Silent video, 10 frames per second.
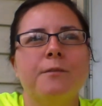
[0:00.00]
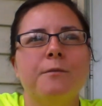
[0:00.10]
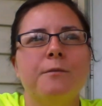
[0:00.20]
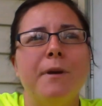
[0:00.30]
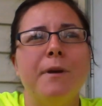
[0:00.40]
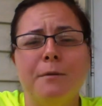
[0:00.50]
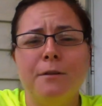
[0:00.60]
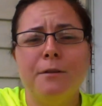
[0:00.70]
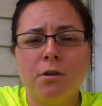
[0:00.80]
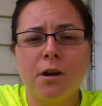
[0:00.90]
maybe
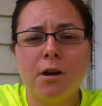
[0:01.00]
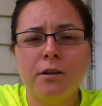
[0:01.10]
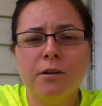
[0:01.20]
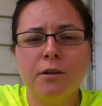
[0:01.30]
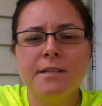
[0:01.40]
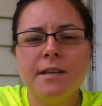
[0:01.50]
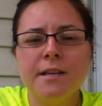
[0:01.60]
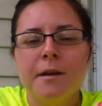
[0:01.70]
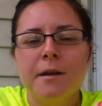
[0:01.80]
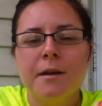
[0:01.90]
$4,
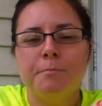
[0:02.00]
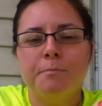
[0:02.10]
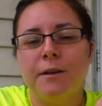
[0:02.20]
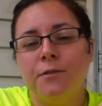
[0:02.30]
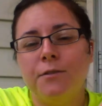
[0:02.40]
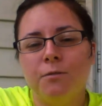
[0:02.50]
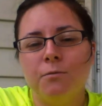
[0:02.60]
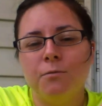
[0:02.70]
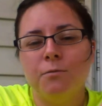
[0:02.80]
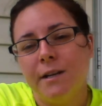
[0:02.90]
but if you
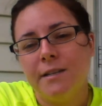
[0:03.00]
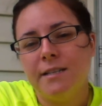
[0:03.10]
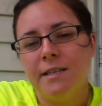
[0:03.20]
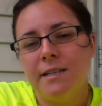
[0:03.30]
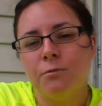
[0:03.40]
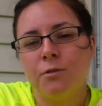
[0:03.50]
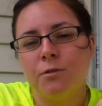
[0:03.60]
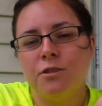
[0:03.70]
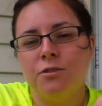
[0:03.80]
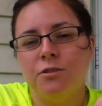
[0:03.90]
didn't want to eat
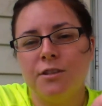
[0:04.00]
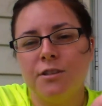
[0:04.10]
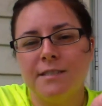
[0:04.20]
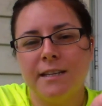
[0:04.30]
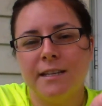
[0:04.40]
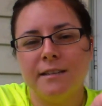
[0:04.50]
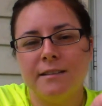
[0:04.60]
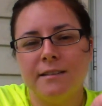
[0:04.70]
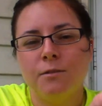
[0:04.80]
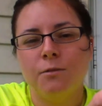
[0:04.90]
oranges, you can just get
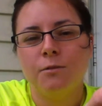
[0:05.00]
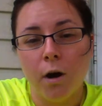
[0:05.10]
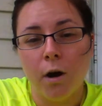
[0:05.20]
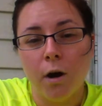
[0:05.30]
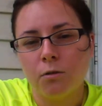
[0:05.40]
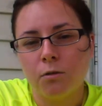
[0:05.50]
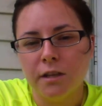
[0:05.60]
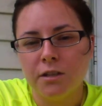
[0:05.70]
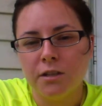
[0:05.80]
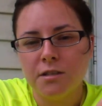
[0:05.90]
one
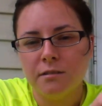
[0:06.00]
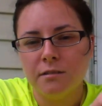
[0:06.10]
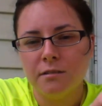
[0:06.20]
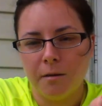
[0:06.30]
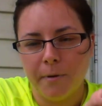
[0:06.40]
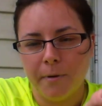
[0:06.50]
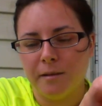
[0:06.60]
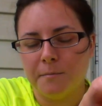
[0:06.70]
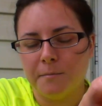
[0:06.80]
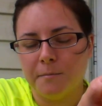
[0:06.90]
orange and buy
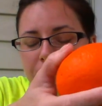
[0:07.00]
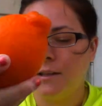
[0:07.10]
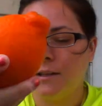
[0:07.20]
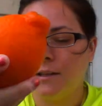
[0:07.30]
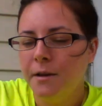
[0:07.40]
them separately.